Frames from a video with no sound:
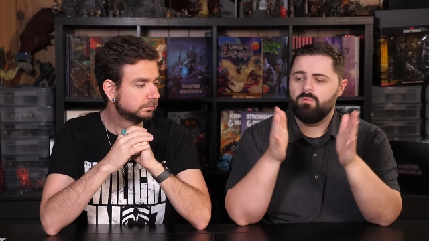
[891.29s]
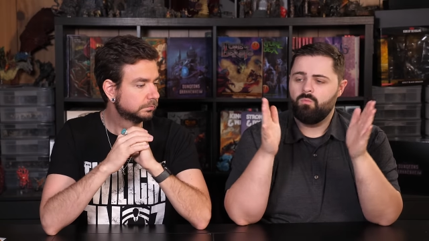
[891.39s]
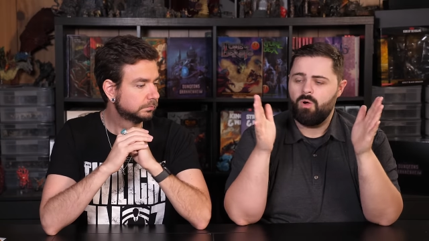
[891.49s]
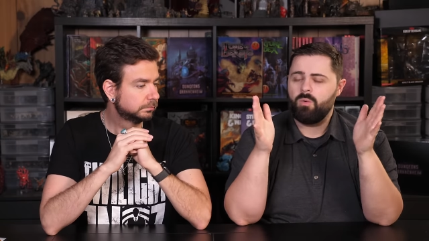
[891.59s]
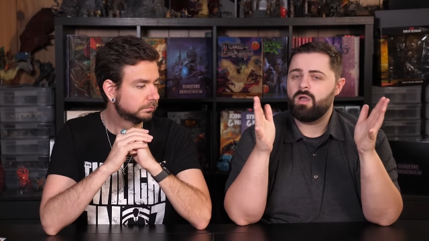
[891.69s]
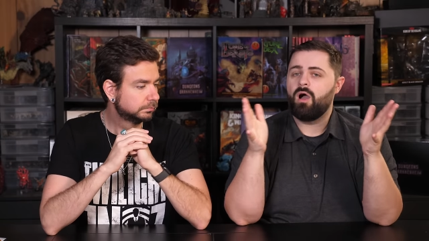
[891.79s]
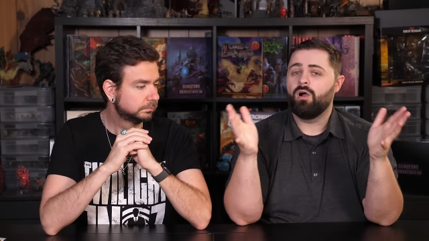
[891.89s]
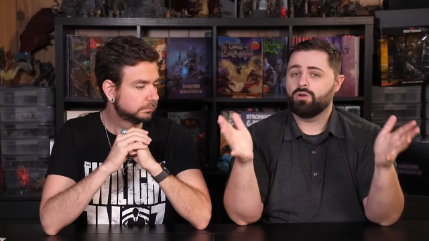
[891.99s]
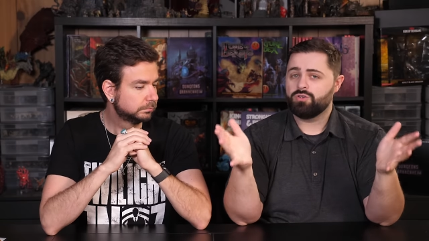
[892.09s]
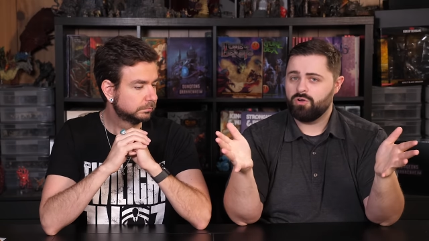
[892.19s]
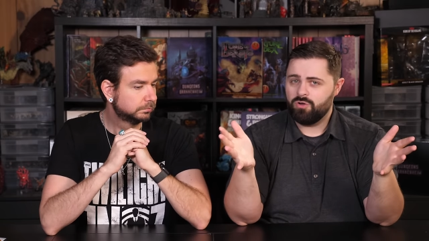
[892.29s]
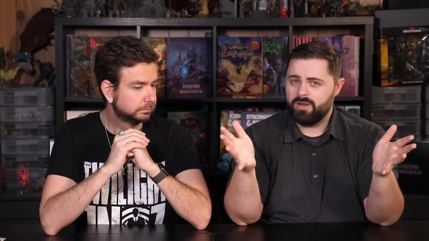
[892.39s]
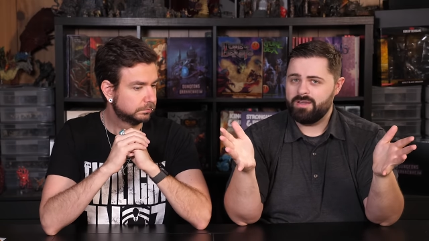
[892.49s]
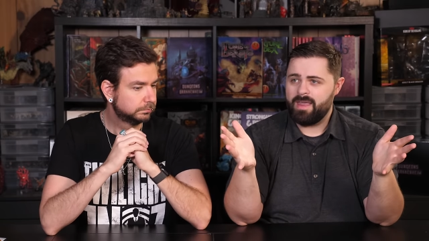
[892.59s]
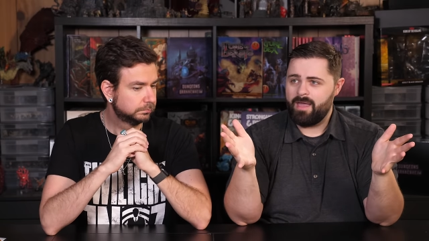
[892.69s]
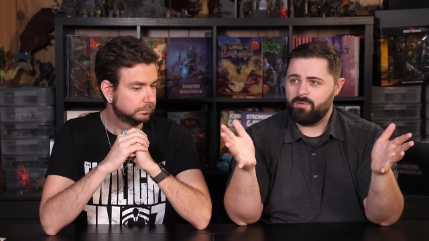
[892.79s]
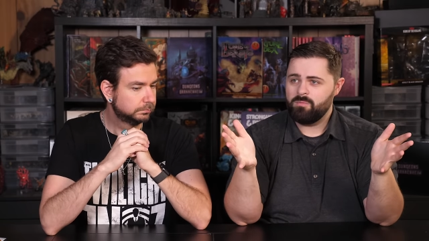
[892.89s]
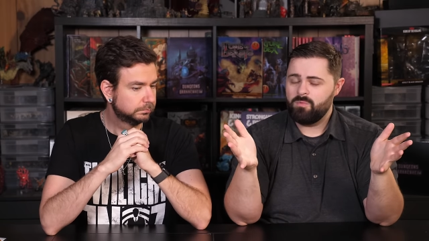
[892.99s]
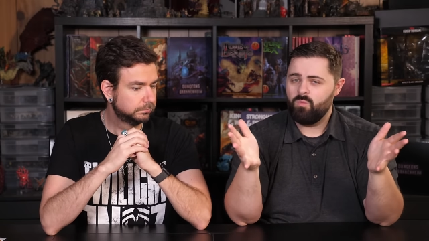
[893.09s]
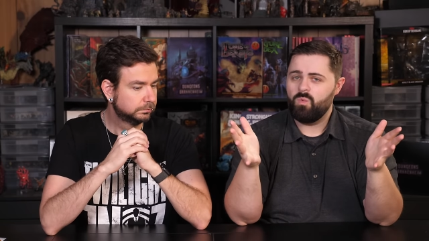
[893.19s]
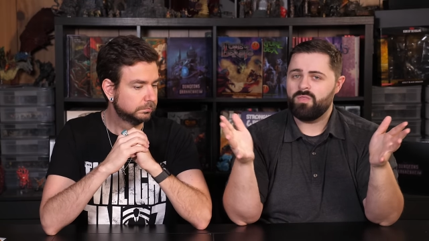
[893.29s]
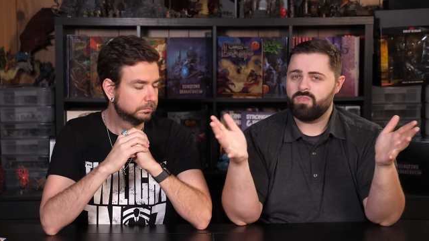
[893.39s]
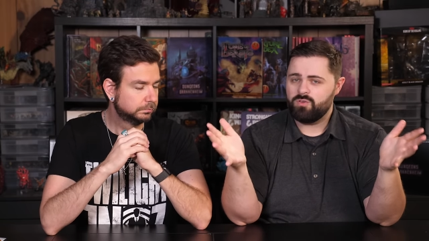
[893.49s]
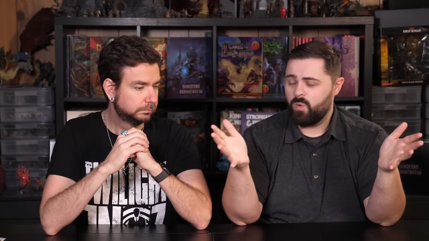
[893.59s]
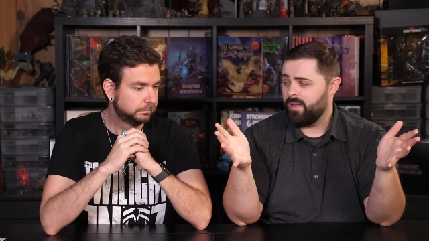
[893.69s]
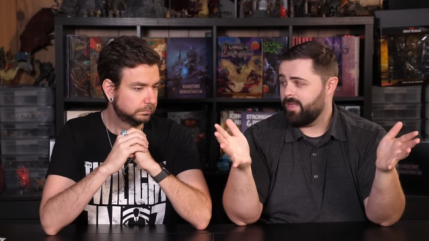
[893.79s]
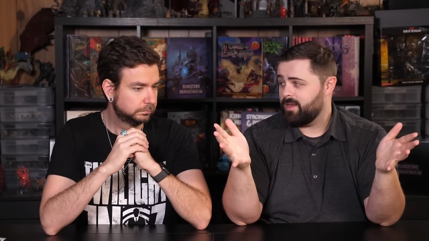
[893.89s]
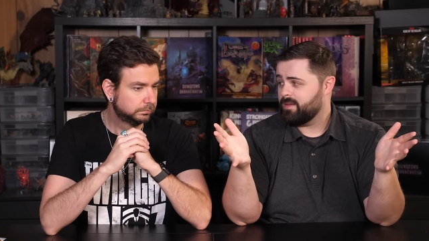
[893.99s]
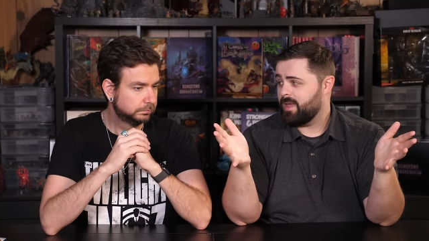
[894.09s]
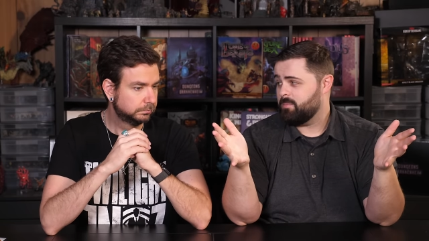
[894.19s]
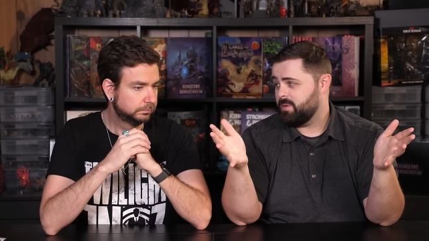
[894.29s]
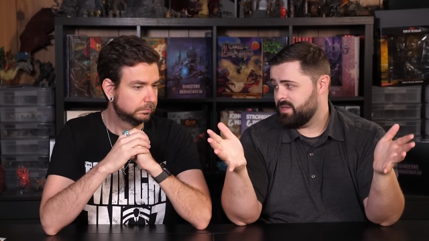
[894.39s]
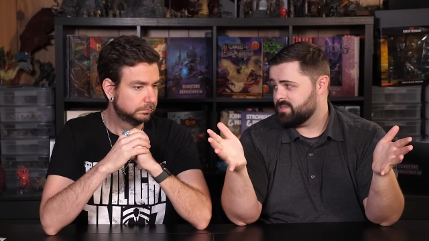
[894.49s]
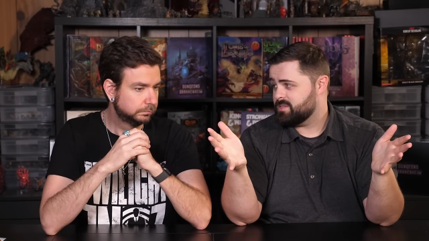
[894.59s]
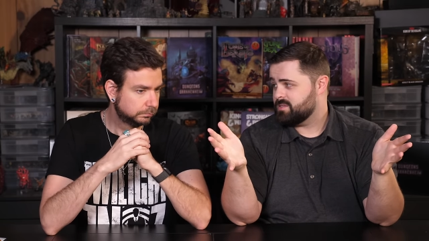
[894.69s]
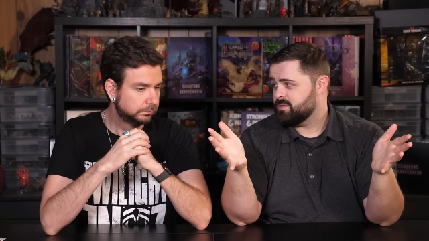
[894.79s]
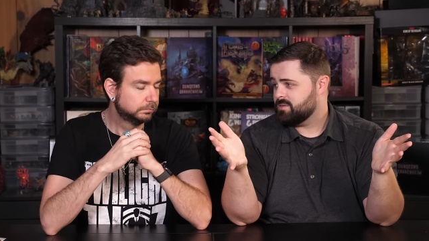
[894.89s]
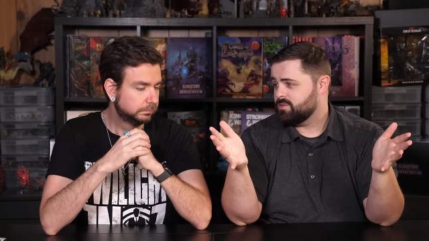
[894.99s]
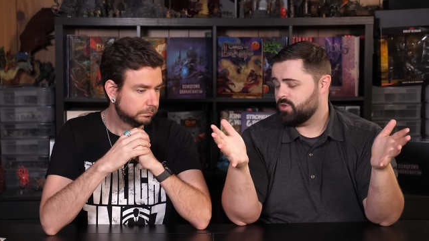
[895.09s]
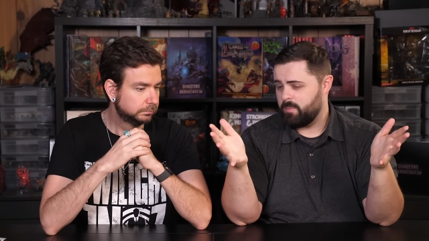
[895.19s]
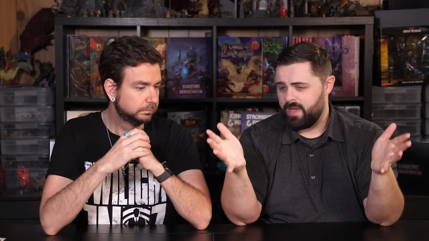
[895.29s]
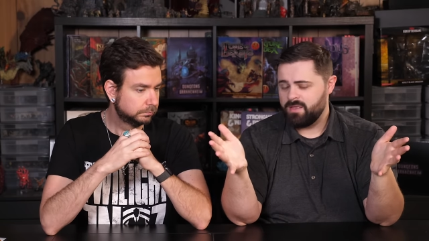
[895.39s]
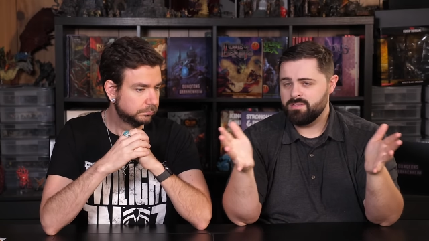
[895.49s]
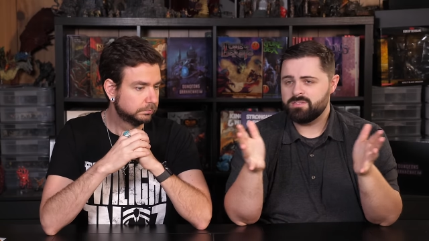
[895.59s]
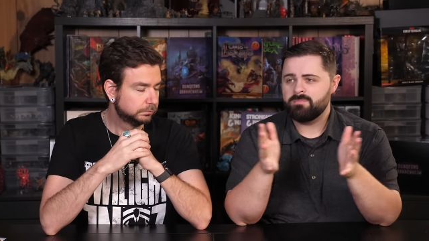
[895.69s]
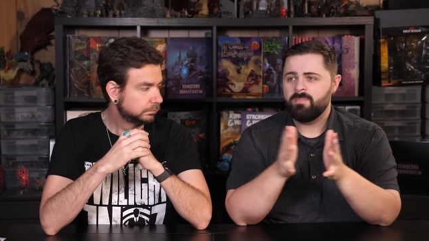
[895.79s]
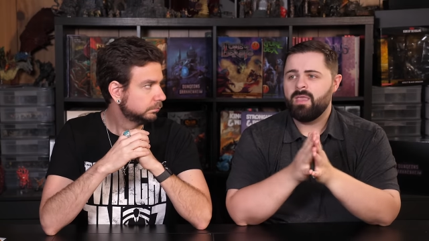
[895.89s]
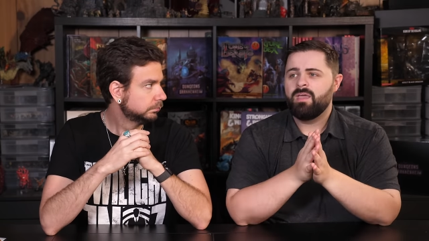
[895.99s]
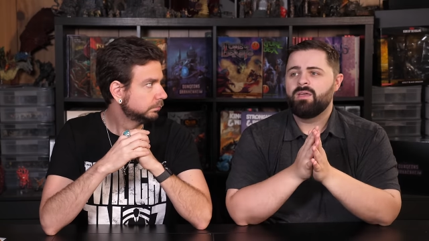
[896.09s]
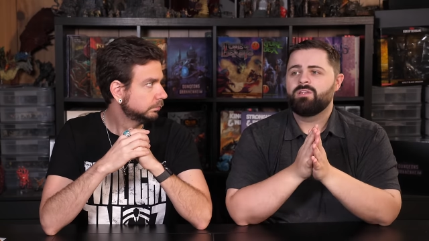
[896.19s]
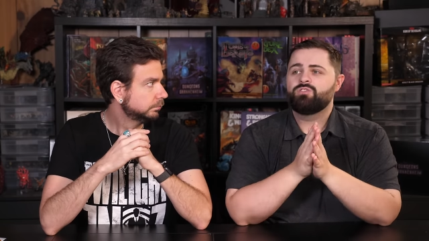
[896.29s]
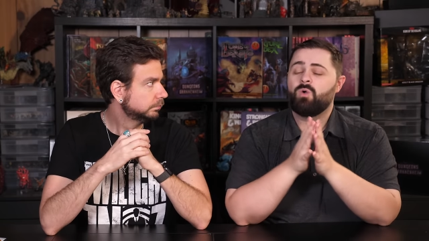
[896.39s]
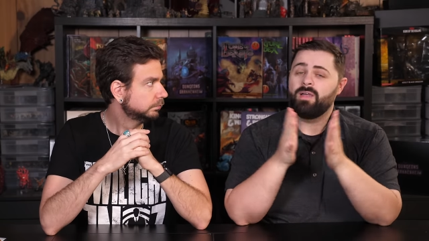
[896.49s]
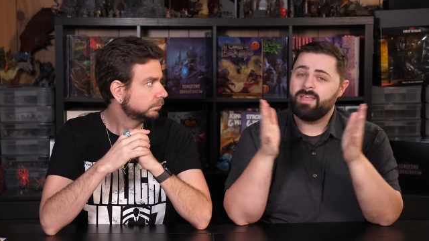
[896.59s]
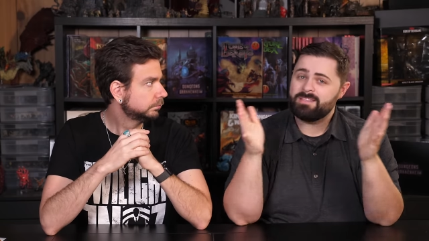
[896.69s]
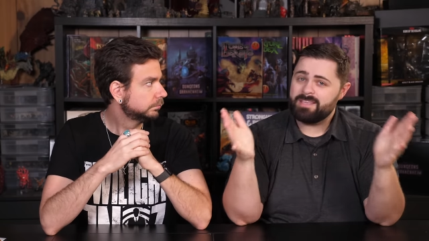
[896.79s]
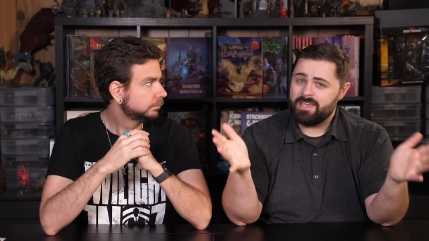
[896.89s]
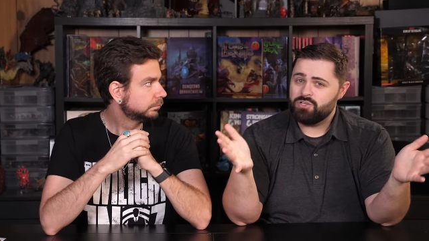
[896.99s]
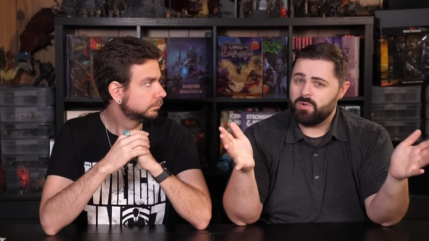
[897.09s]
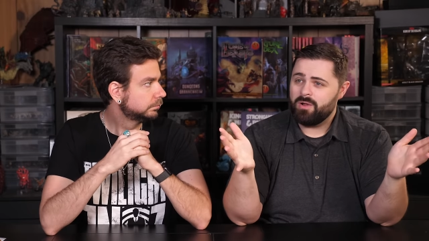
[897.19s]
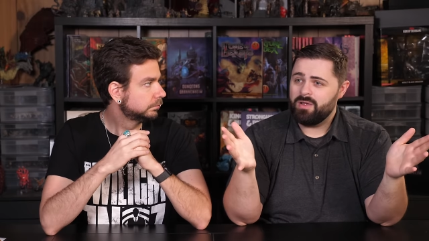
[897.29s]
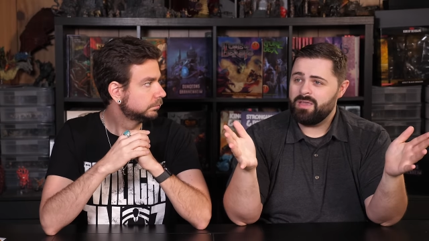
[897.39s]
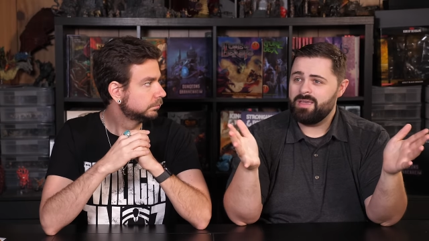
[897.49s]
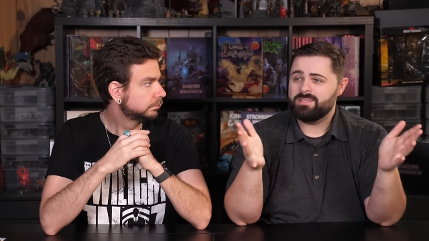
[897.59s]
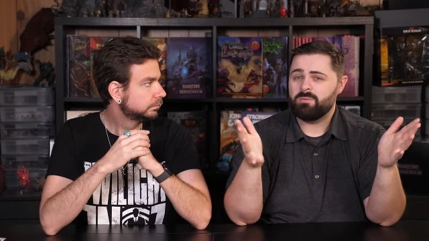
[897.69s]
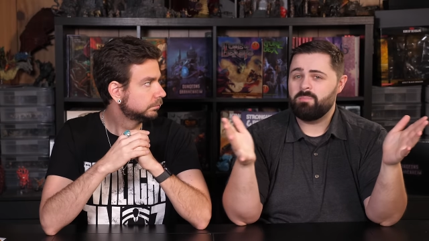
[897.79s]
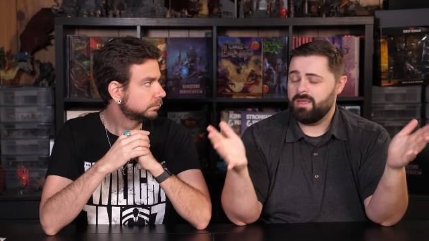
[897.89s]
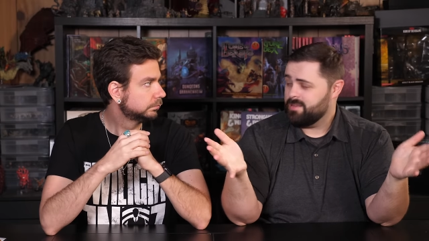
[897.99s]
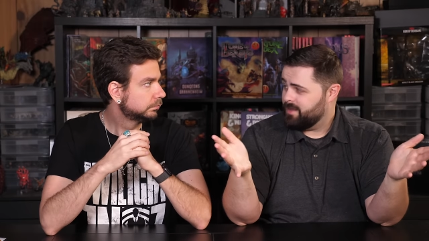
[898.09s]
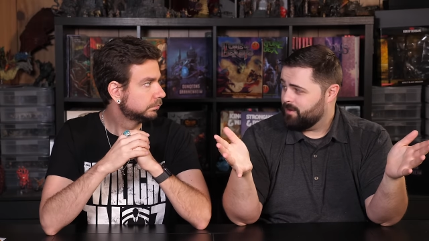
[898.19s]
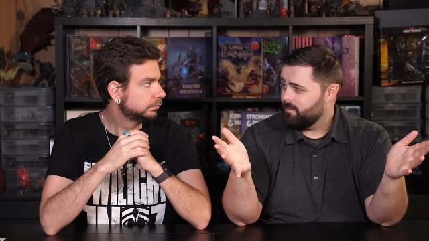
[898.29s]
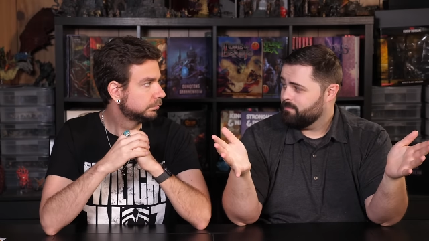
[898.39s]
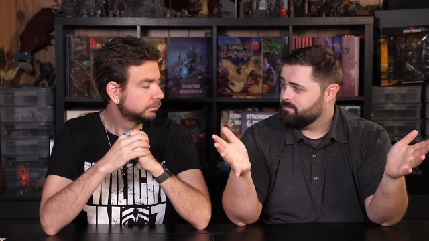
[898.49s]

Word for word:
Speaker 1: what we are turning down with the Twilight and Peace domains, Twilight Sanctuary is a big deal.